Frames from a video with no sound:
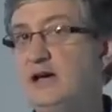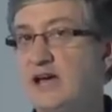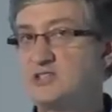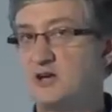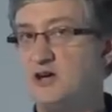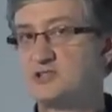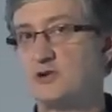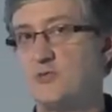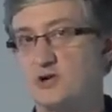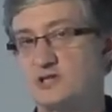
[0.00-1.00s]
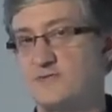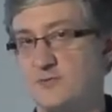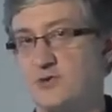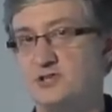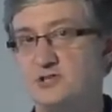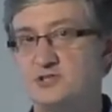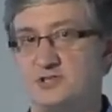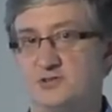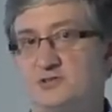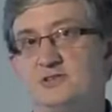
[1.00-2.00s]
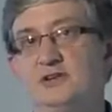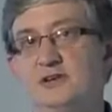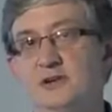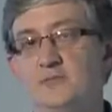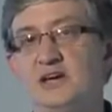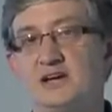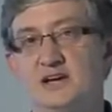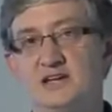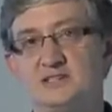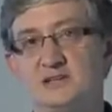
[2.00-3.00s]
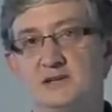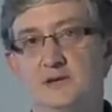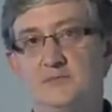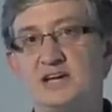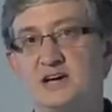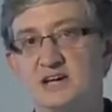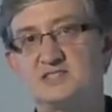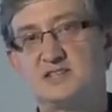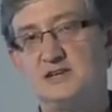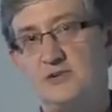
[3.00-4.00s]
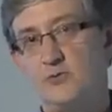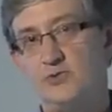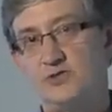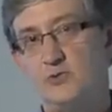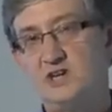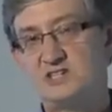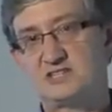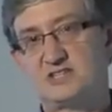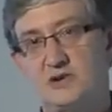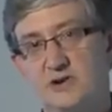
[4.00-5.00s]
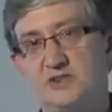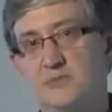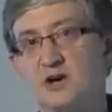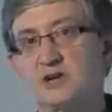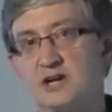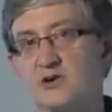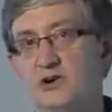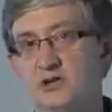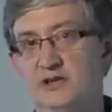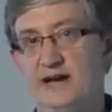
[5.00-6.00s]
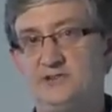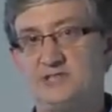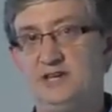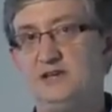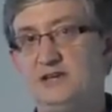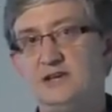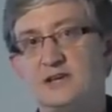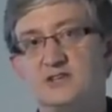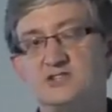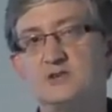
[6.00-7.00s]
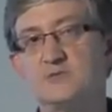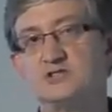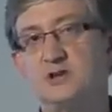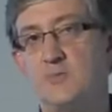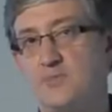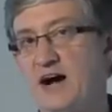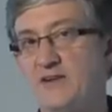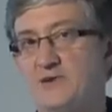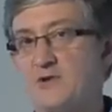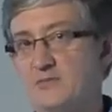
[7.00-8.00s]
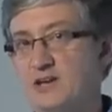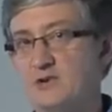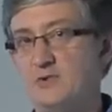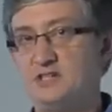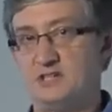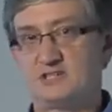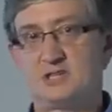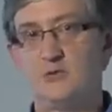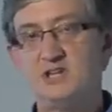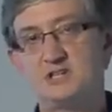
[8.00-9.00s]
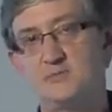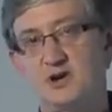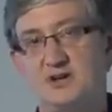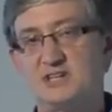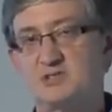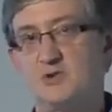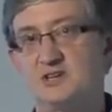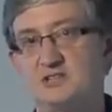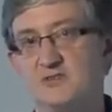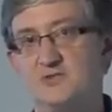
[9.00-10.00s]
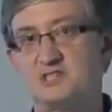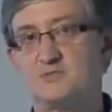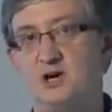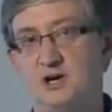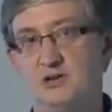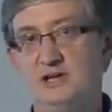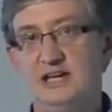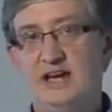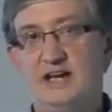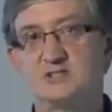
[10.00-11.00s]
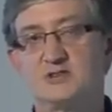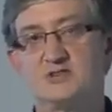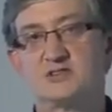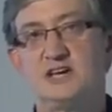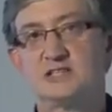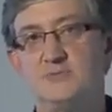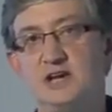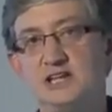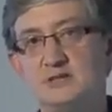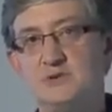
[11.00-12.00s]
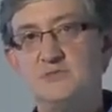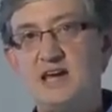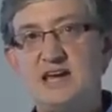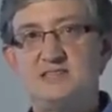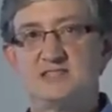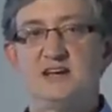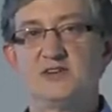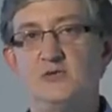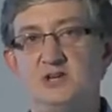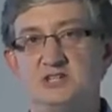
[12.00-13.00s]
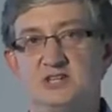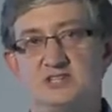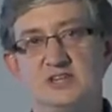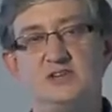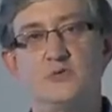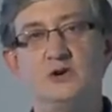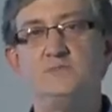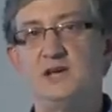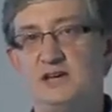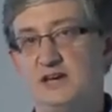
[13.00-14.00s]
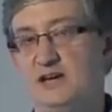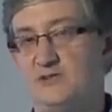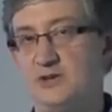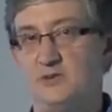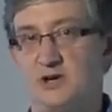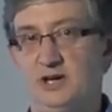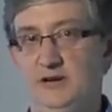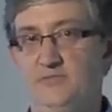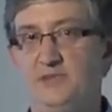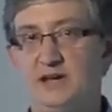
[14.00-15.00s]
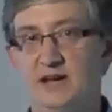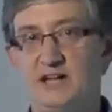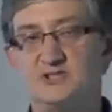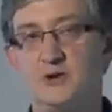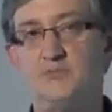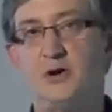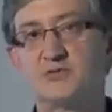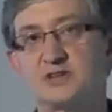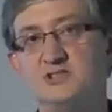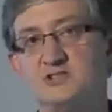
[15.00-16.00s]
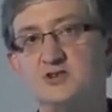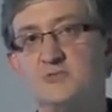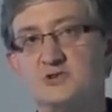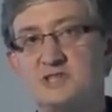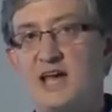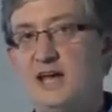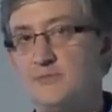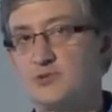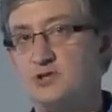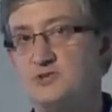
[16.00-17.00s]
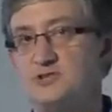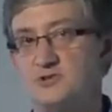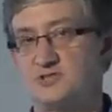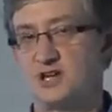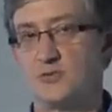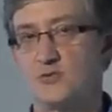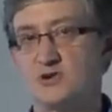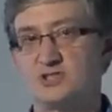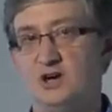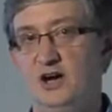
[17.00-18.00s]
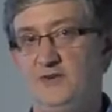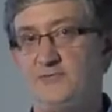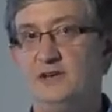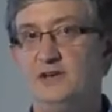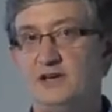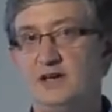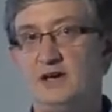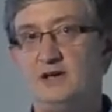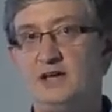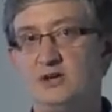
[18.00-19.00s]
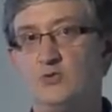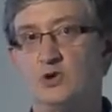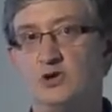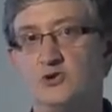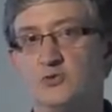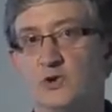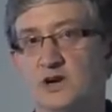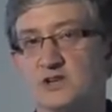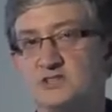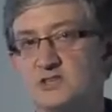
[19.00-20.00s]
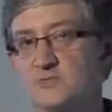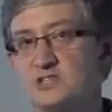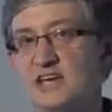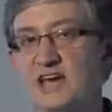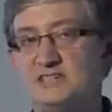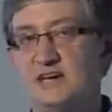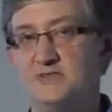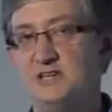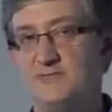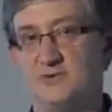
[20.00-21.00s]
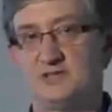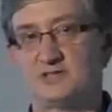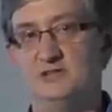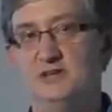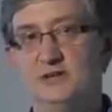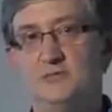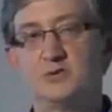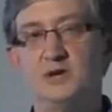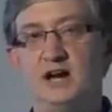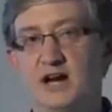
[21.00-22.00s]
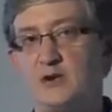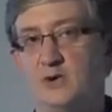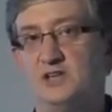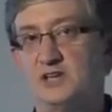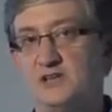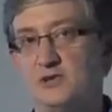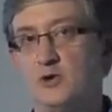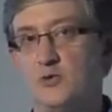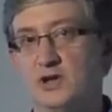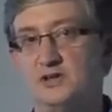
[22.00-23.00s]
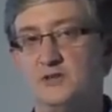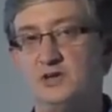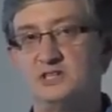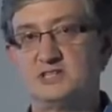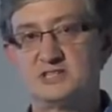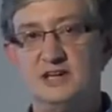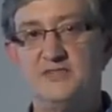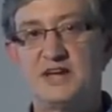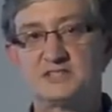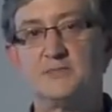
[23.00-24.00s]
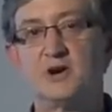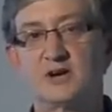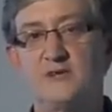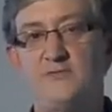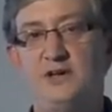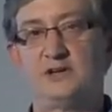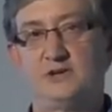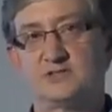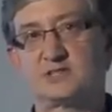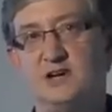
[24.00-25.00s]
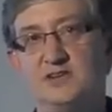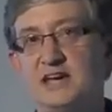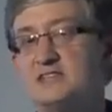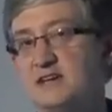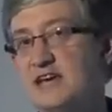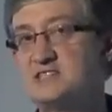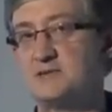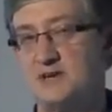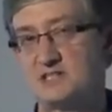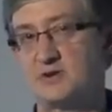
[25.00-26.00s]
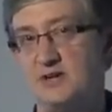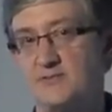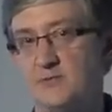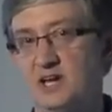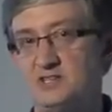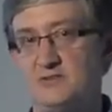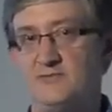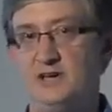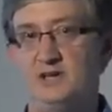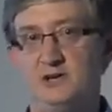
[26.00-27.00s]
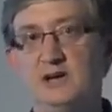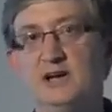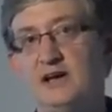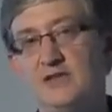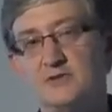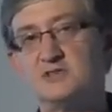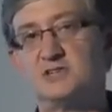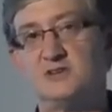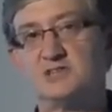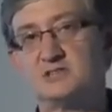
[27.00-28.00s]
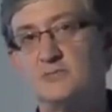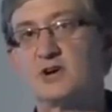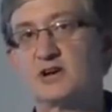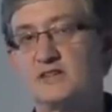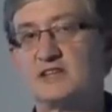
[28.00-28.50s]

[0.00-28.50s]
It's also worse for producers because, because the widgets that are on the market are all lousy, consumers don't buy very many widgets. The widget market is relatively small, and so there's less money to be made selling widgets than there would be in a healthy market. And so both consumers and producers are worse off in a world where consumers can't tell the difference between high quality and low quality widgets. That's a market failure. It's called an asymmetric information failure, and the result is a market